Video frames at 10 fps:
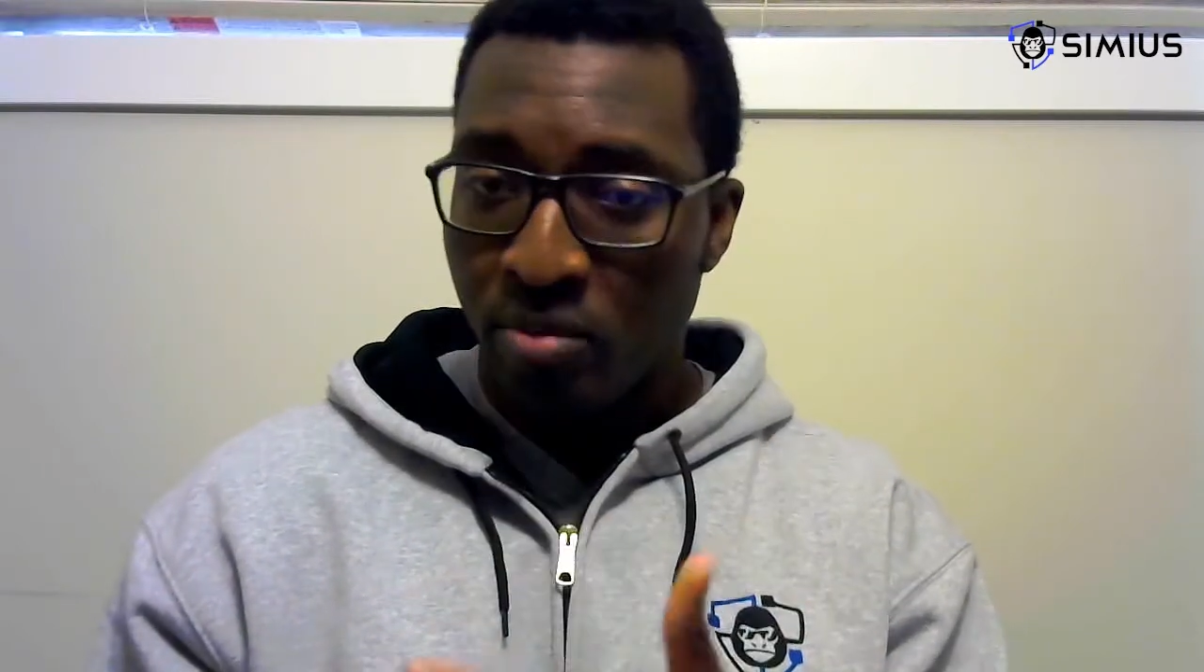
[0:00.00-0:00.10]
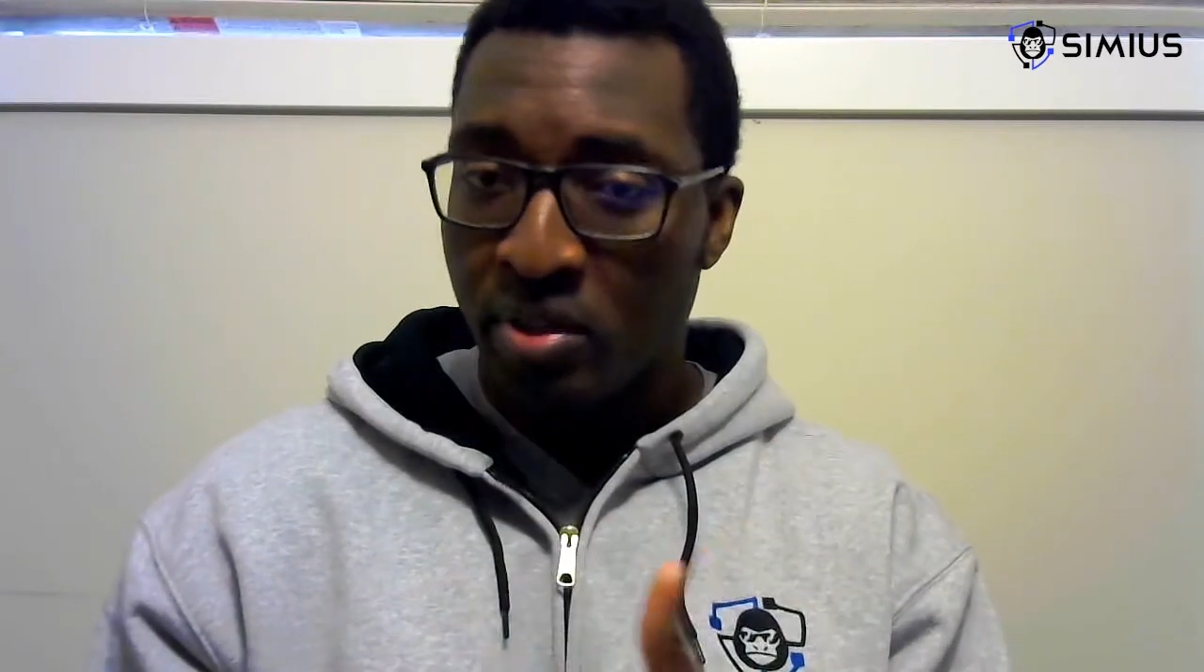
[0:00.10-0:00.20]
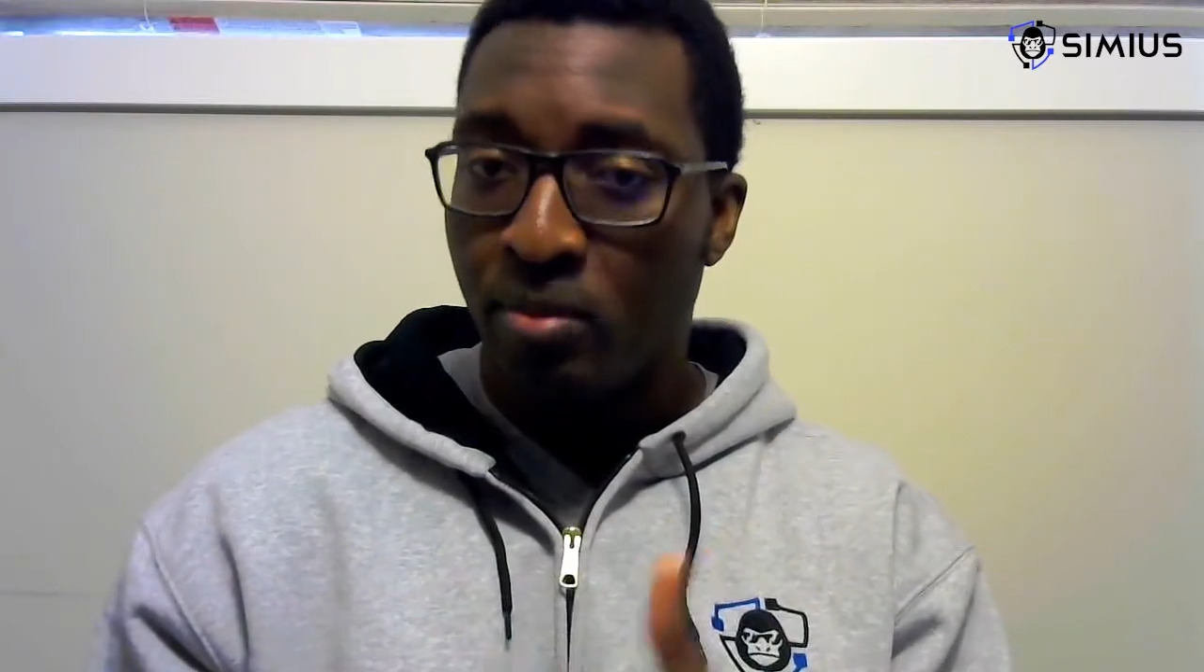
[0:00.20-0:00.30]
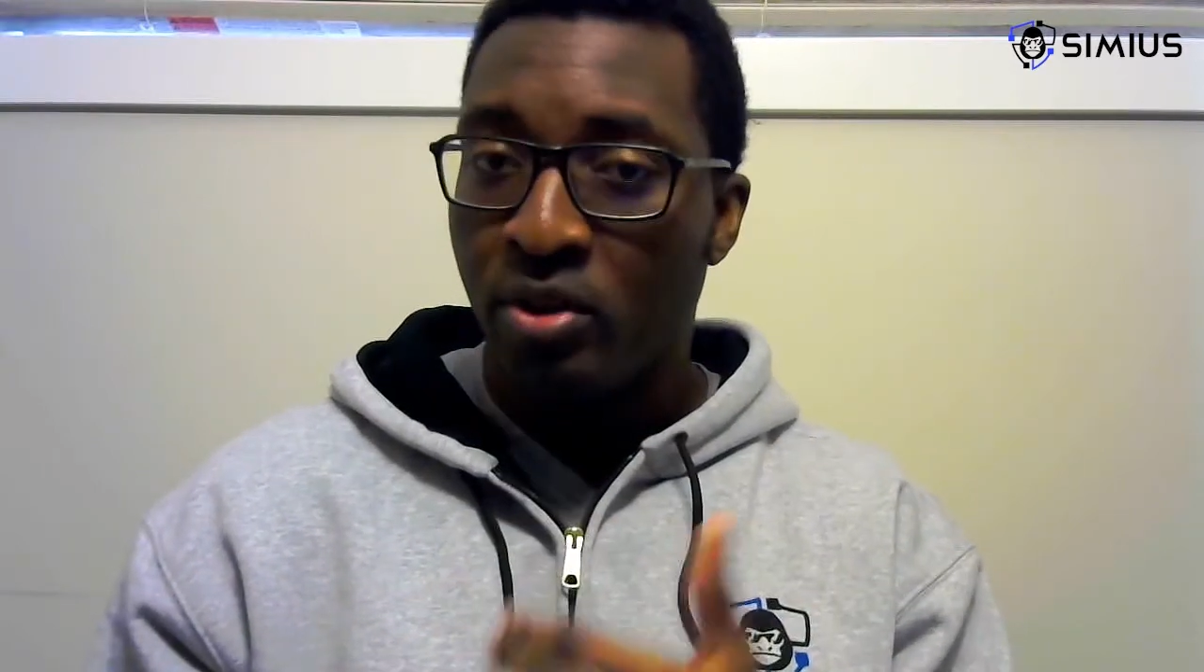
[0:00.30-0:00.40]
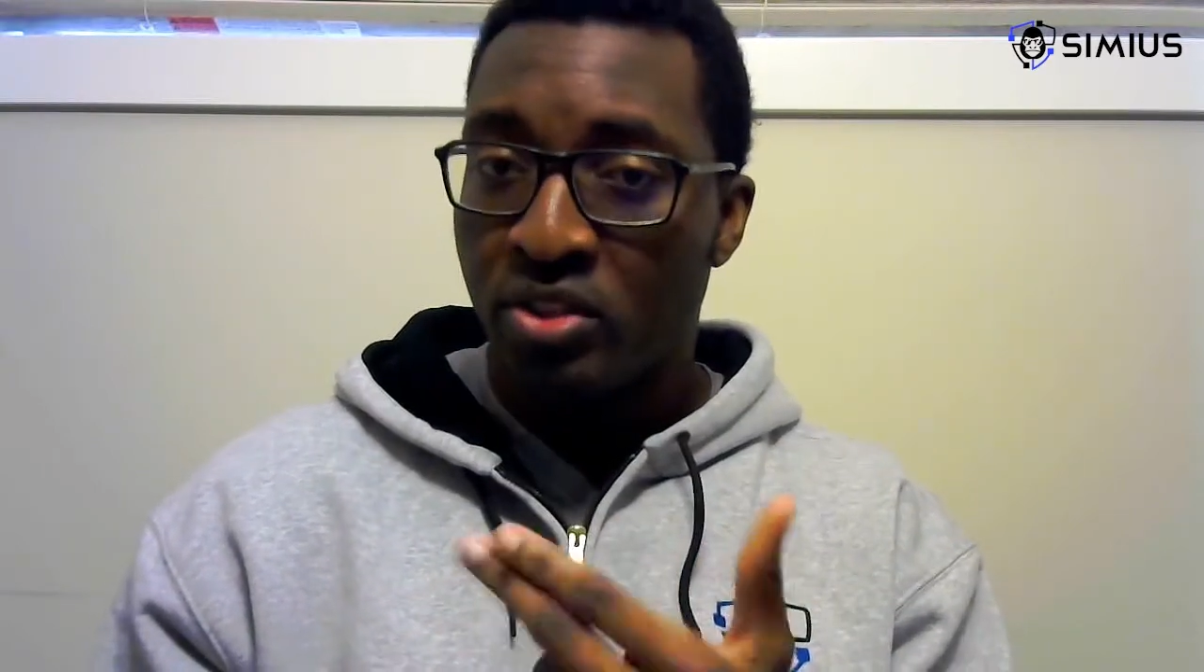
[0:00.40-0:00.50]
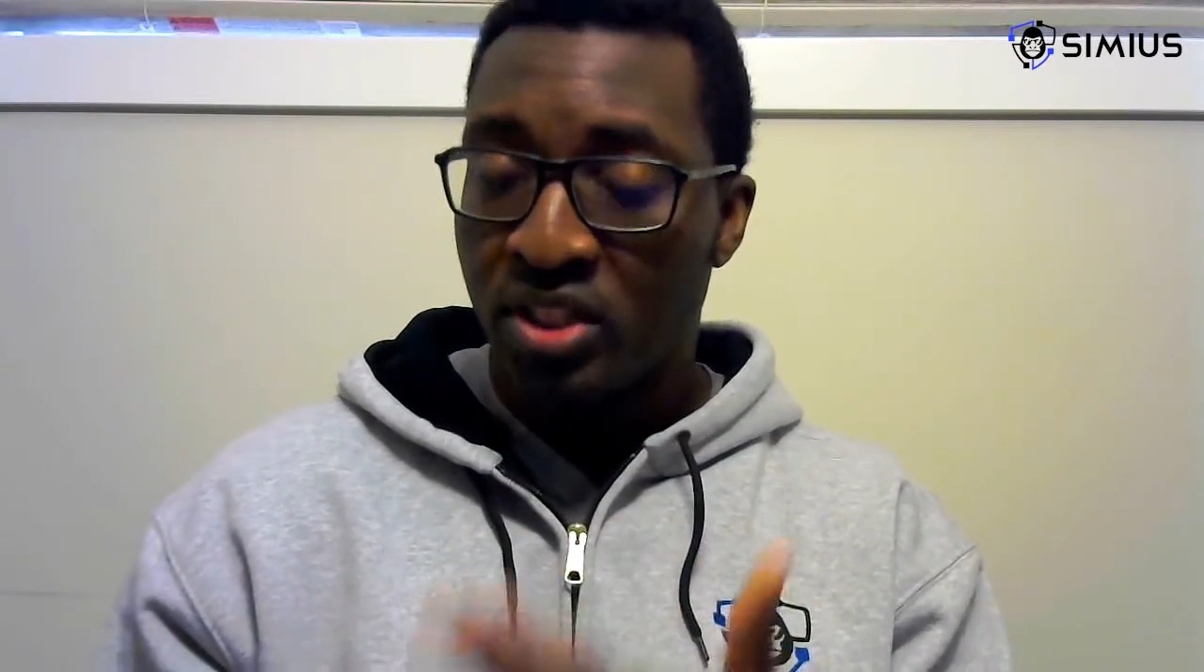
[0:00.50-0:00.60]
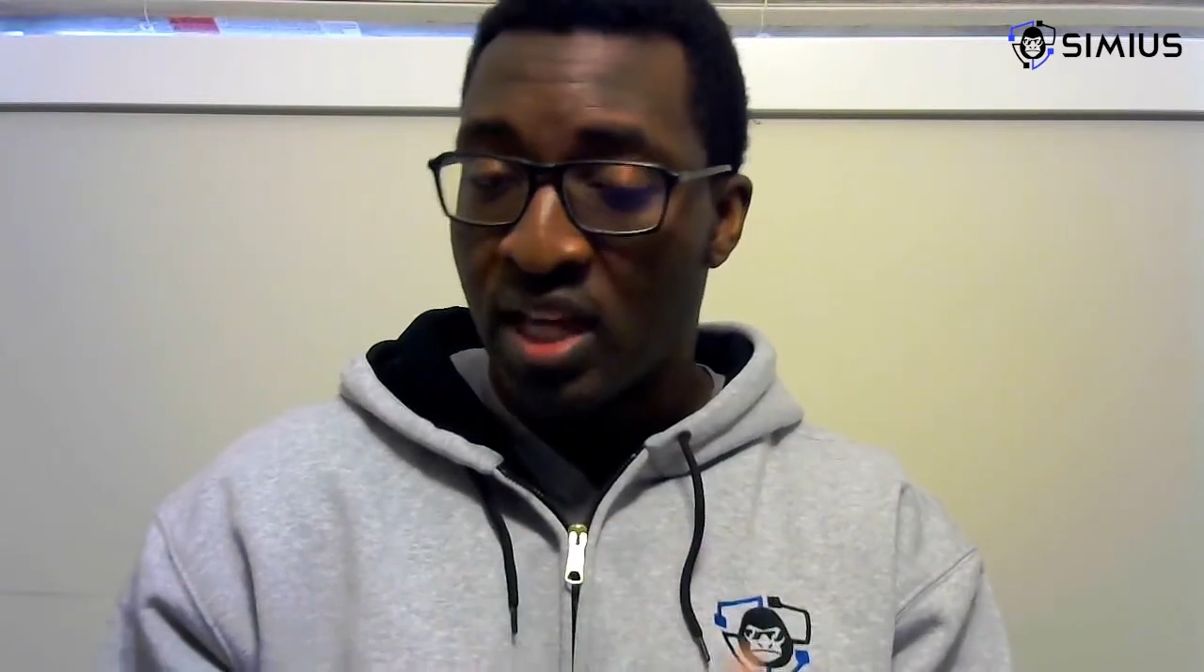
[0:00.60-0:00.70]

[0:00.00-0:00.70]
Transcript: about your scan